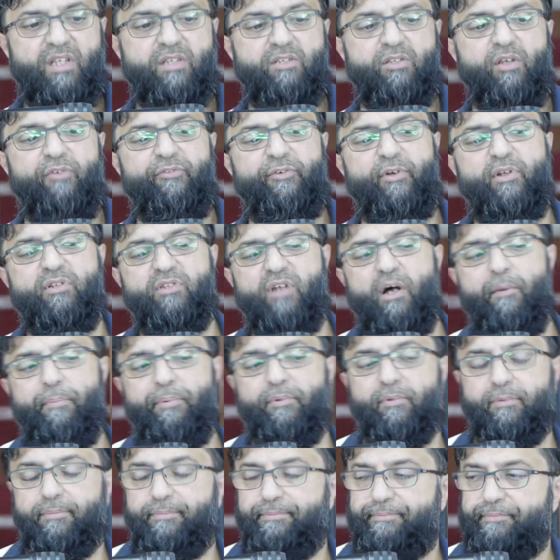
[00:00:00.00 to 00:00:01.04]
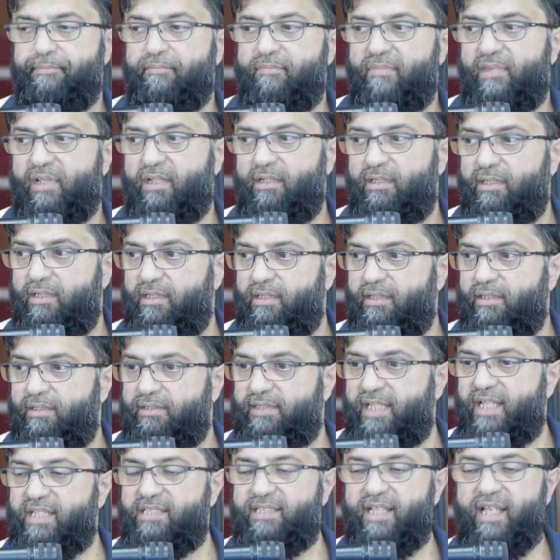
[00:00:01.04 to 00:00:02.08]
so for example,
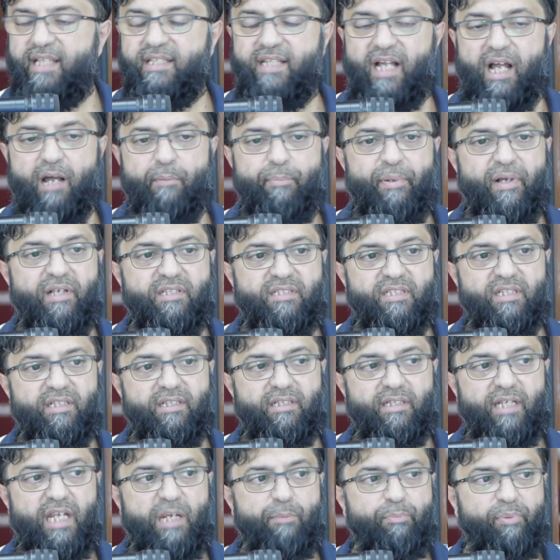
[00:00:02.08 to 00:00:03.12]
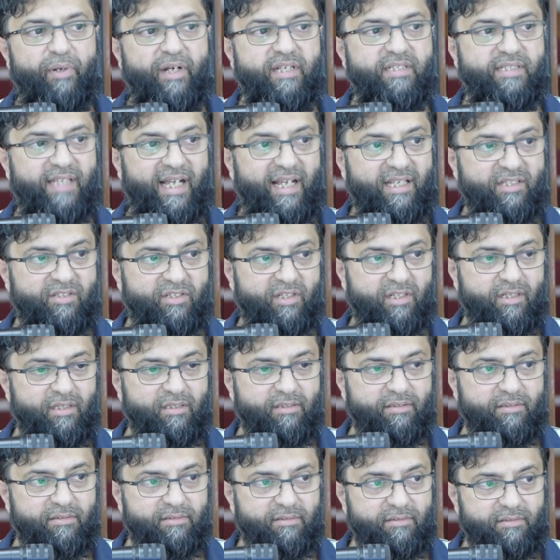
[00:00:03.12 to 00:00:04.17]
they say that a person, he prays Asr,
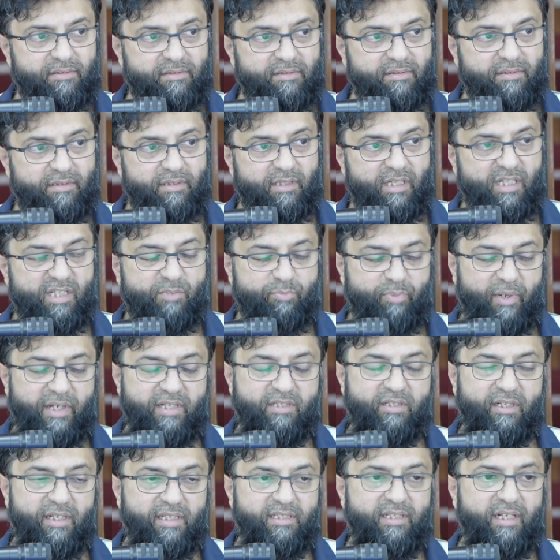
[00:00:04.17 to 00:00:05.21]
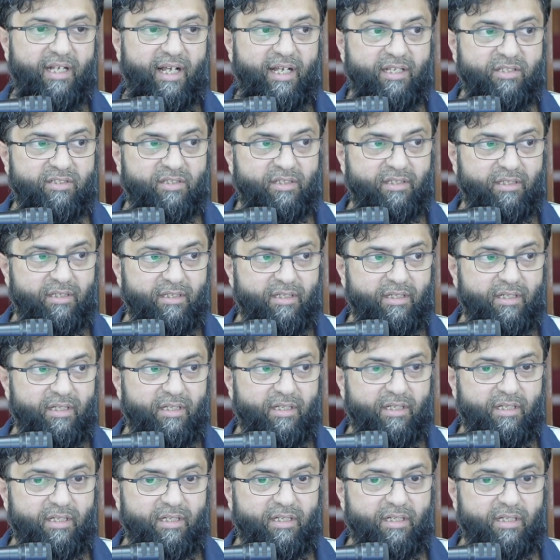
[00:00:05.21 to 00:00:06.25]
he's praying Salat al-Asr,
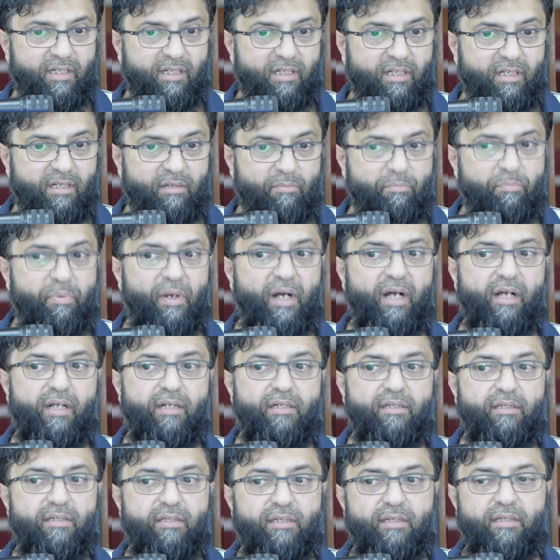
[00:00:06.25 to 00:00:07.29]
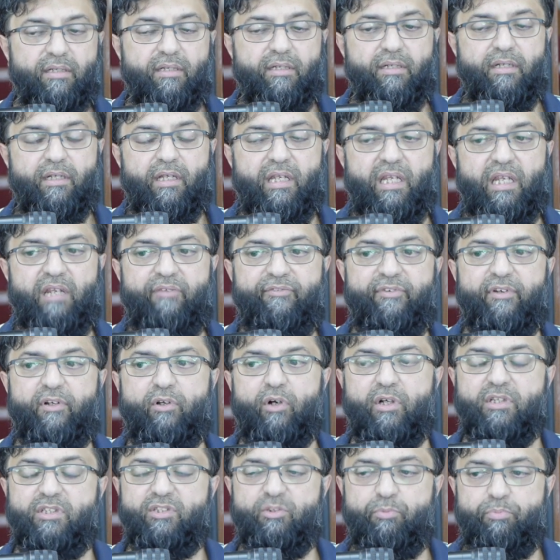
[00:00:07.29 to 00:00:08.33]
but he
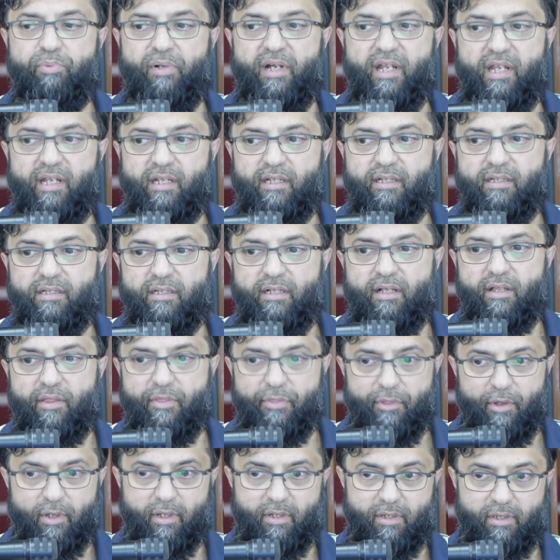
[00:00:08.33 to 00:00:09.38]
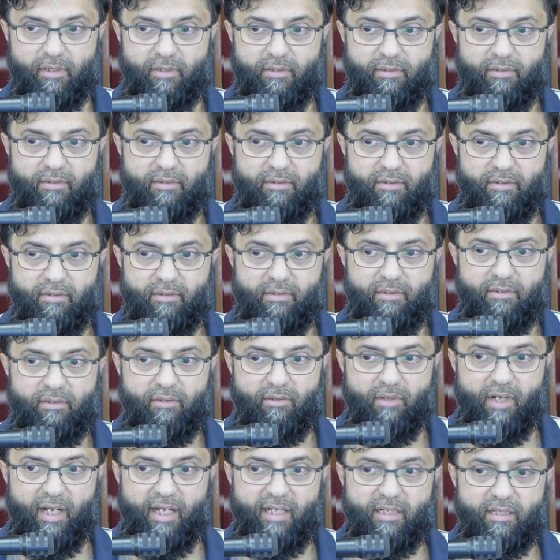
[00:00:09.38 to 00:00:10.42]
forgot to pray Dhuhr,
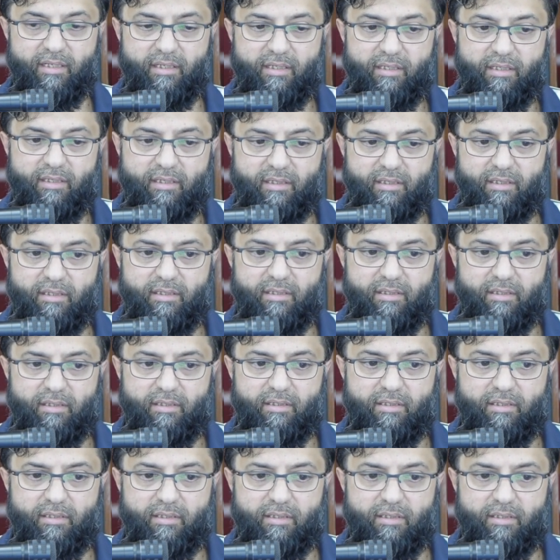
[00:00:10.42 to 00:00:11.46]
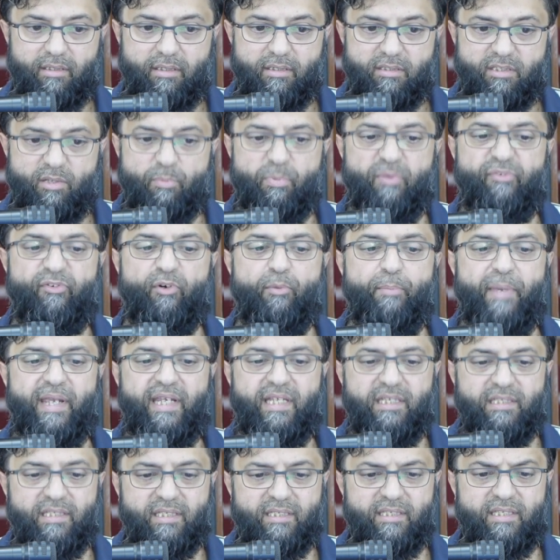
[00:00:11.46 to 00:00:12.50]
right? So before
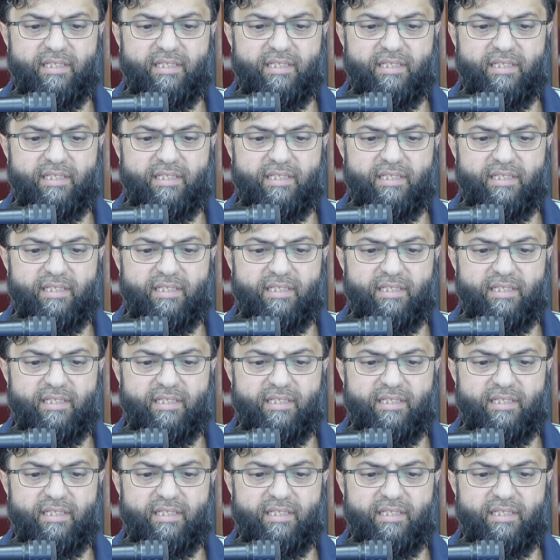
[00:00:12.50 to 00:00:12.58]
making the